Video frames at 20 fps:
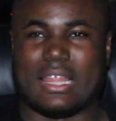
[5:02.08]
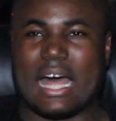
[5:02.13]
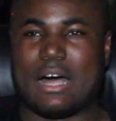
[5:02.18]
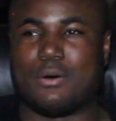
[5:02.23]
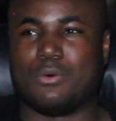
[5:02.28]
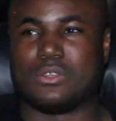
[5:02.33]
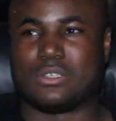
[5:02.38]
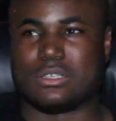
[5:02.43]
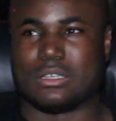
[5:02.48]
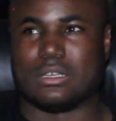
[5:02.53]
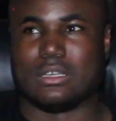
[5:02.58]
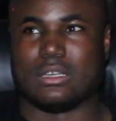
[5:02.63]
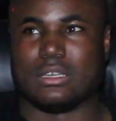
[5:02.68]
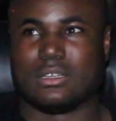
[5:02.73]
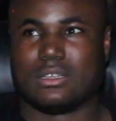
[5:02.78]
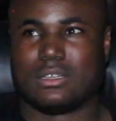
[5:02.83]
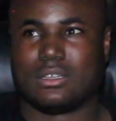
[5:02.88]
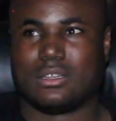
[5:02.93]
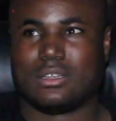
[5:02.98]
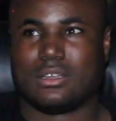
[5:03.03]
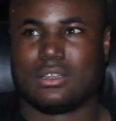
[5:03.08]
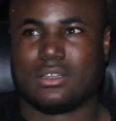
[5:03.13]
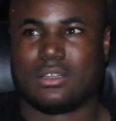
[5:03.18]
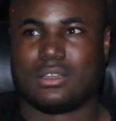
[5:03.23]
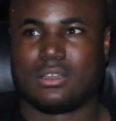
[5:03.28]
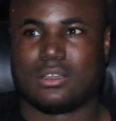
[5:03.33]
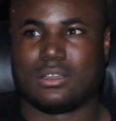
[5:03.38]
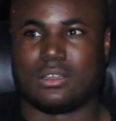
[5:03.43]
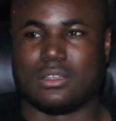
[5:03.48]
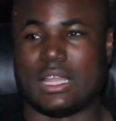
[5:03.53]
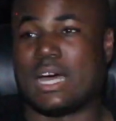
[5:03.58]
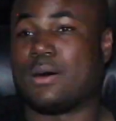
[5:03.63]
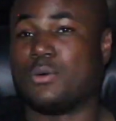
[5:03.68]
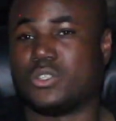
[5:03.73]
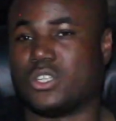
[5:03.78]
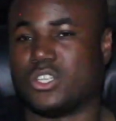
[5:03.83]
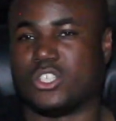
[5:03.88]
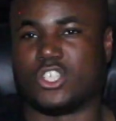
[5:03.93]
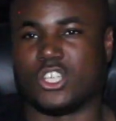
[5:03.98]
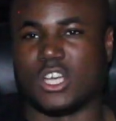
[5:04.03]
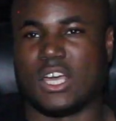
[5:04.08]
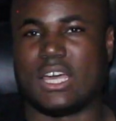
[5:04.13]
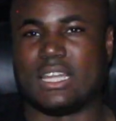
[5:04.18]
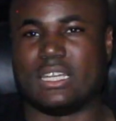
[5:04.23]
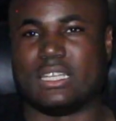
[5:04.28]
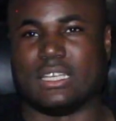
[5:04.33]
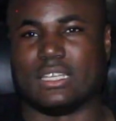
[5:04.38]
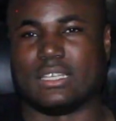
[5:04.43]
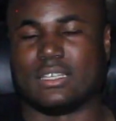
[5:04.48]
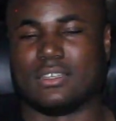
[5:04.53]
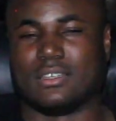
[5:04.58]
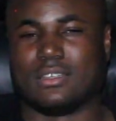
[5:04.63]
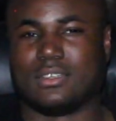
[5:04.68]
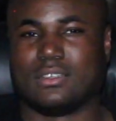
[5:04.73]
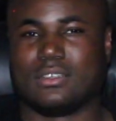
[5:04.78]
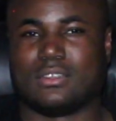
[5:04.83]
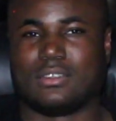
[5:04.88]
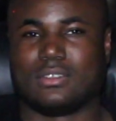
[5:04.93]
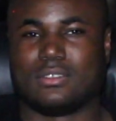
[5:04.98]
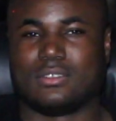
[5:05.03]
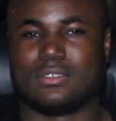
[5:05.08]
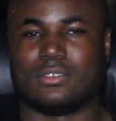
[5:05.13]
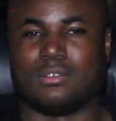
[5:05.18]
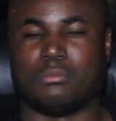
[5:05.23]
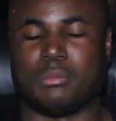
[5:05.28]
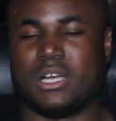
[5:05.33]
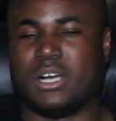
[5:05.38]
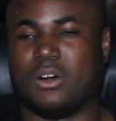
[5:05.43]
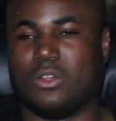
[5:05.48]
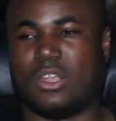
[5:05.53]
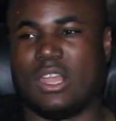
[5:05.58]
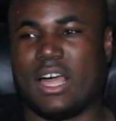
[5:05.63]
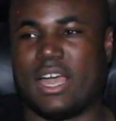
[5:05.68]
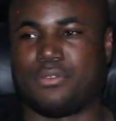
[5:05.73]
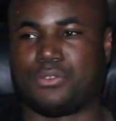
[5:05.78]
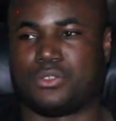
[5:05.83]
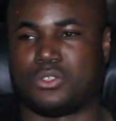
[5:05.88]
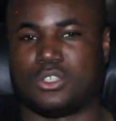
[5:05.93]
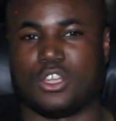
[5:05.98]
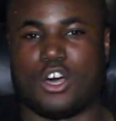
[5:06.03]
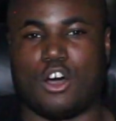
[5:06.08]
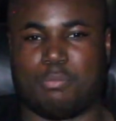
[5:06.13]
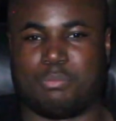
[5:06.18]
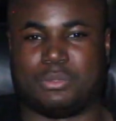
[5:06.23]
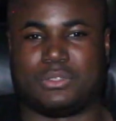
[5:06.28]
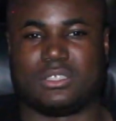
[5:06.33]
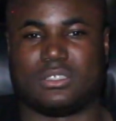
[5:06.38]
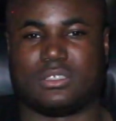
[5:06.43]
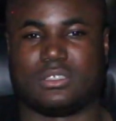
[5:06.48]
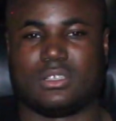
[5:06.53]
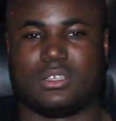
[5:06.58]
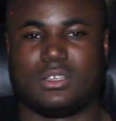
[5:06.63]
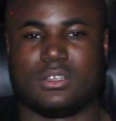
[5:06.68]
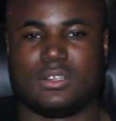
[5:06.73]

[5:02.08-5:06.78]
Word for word: that was a, that was a journey. My whole life stopped.